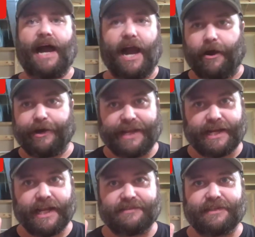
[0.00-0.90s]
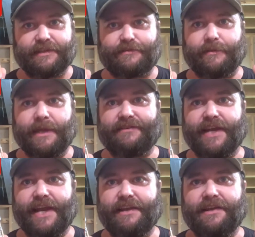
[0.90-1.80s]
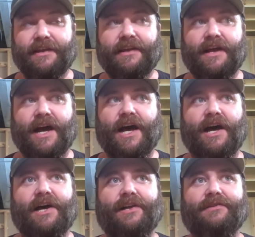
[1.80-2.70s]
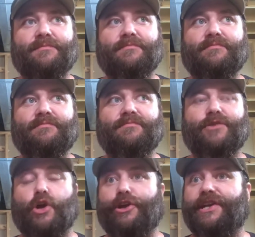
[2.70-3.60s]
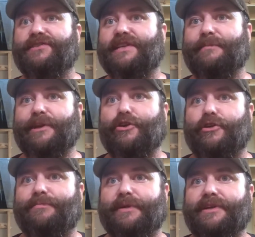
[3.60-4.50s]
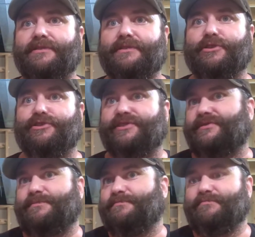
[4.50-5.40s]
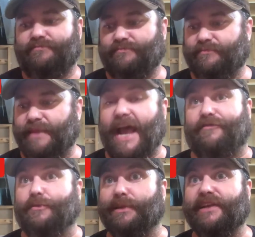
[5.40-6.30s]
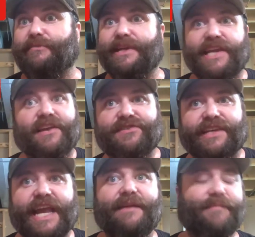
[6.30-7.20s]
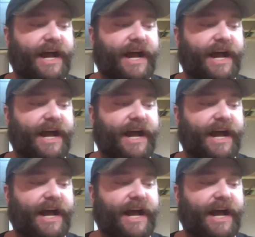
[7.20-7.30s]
I already collected this from that tank. No, you didn't see me do it, but you'll just have to believe me. Yes, it came.